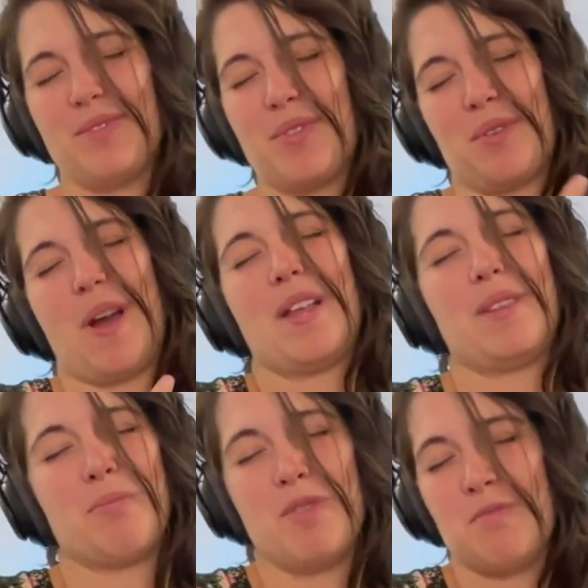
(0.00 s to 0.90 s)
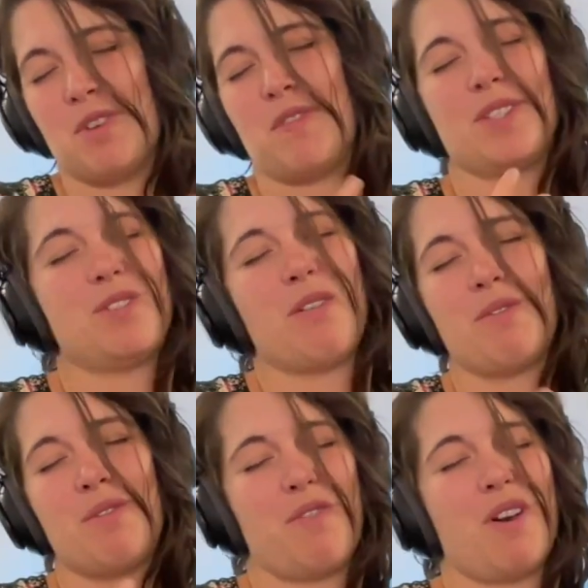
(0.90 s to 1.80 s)
throughout the movement of us knowing
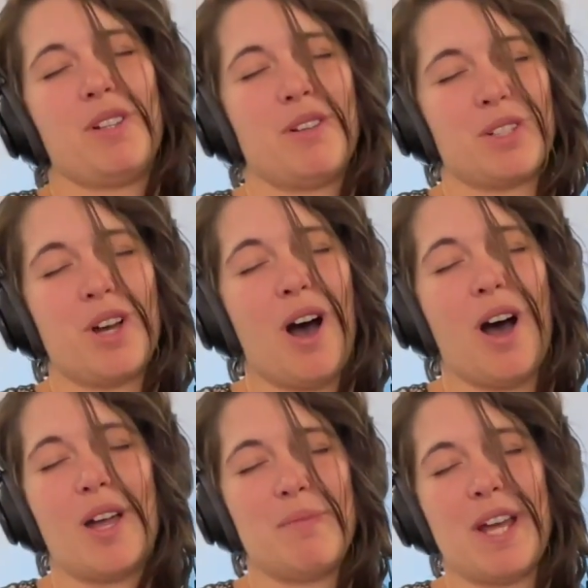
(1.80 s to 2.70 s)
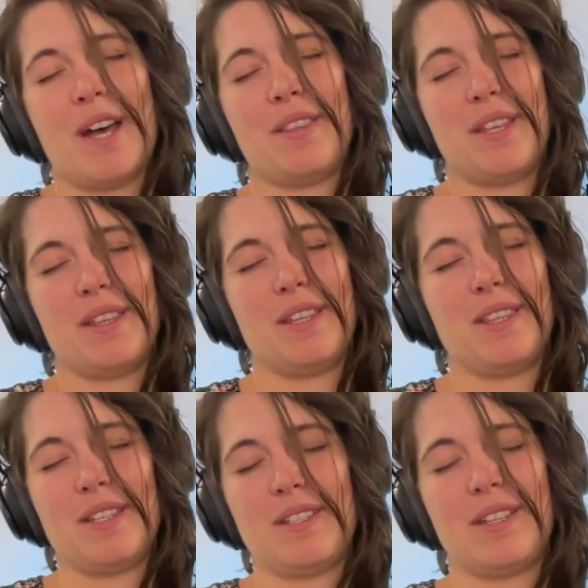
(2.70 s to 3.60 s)
for a very long time now that
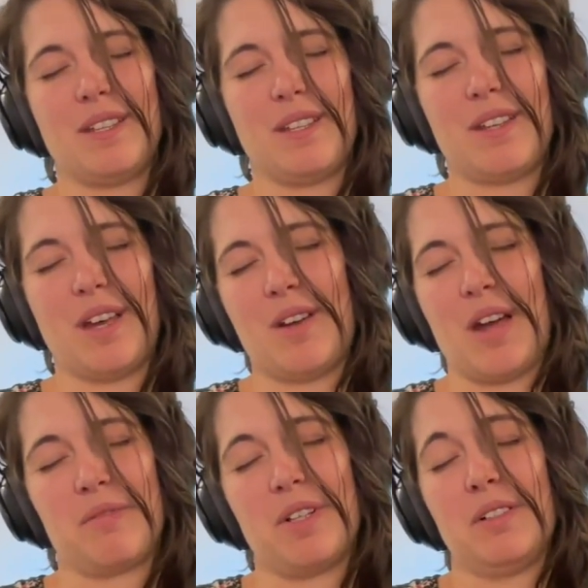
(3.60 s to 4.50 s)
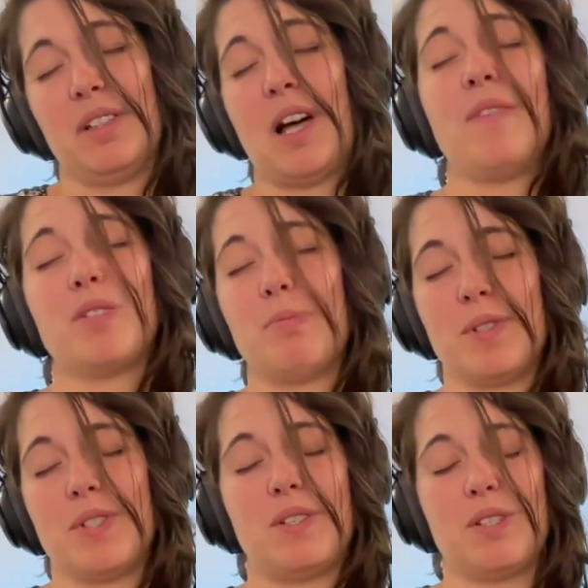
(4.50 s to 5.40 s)
that this is uh, our life
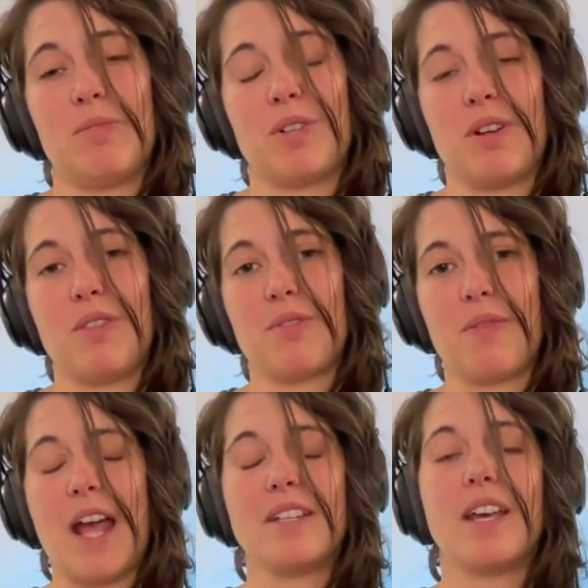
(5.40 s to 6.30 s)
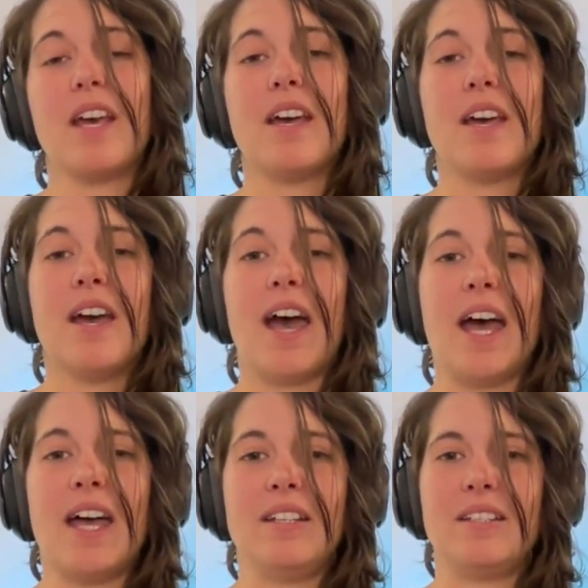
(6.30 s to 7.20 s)
support systems are at threat
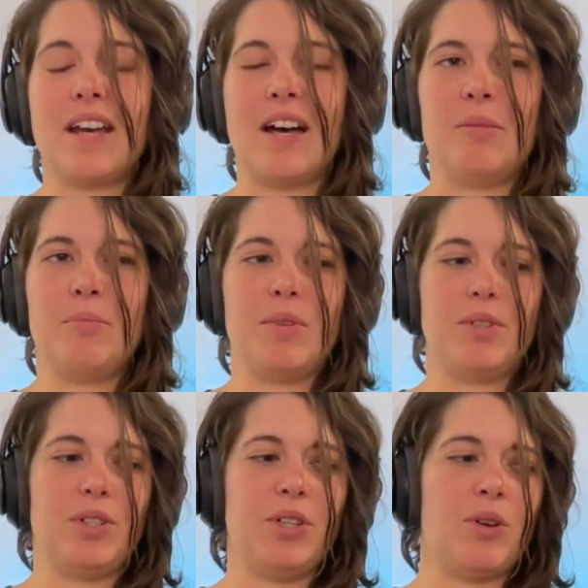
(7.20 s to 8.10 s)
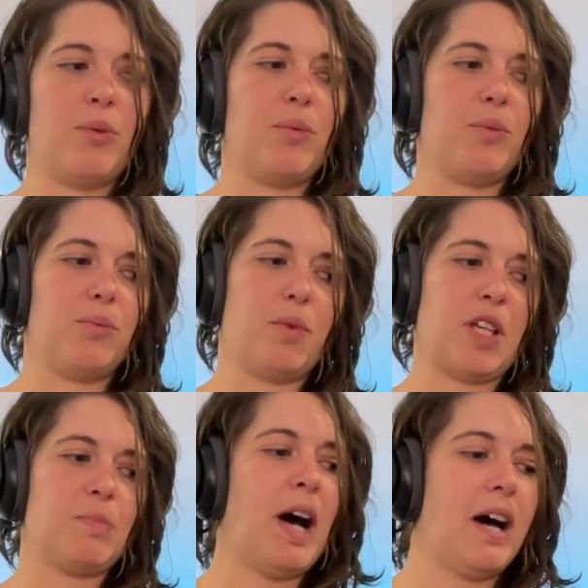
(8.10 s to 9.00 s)
and um, you know
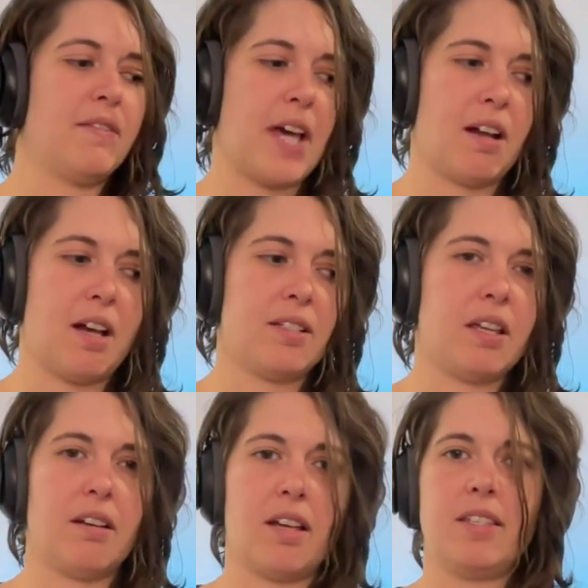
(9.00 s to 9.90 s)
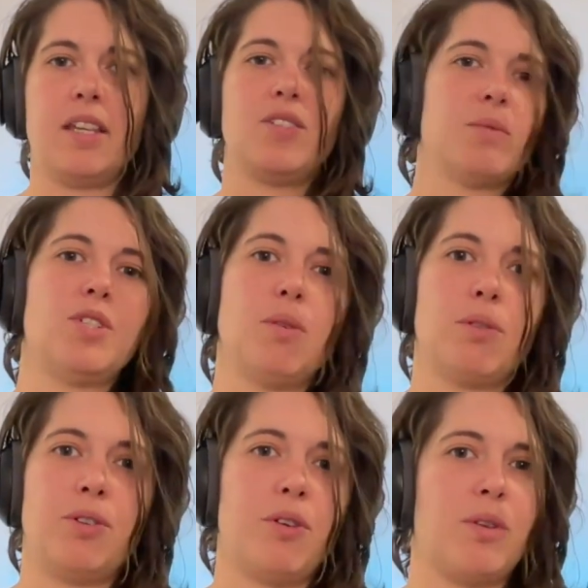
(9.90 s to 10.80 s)
as part of that asking nicely i just want you all
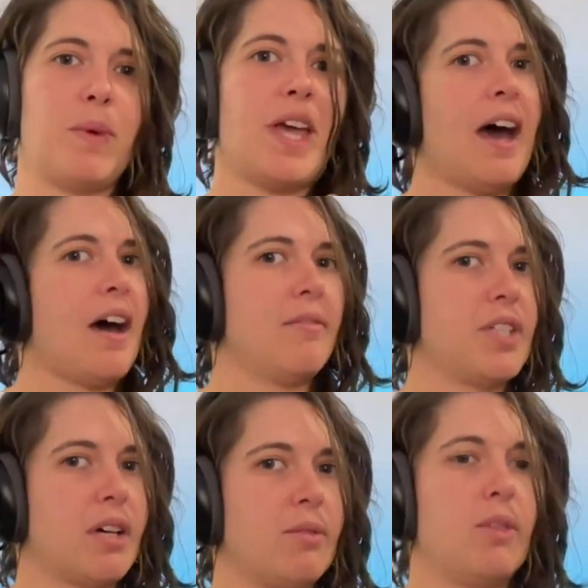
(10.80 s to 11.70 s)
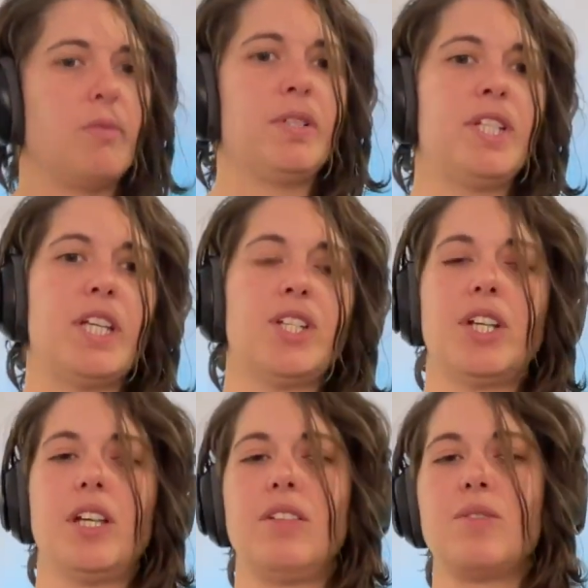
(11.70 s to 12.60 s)
to know that we have done all the
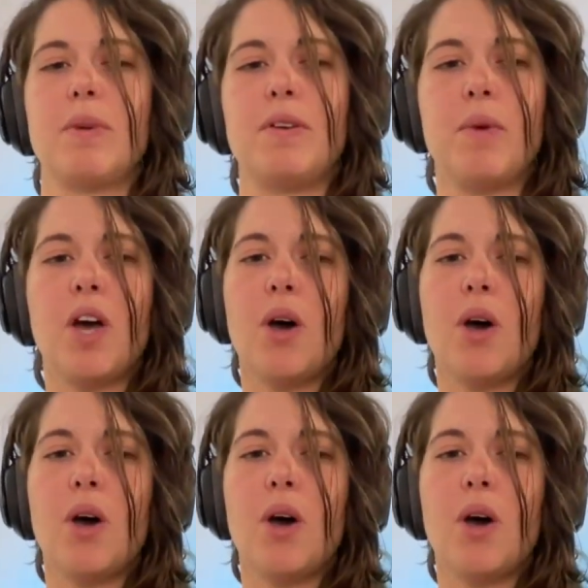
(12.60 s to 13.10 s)
petitions we've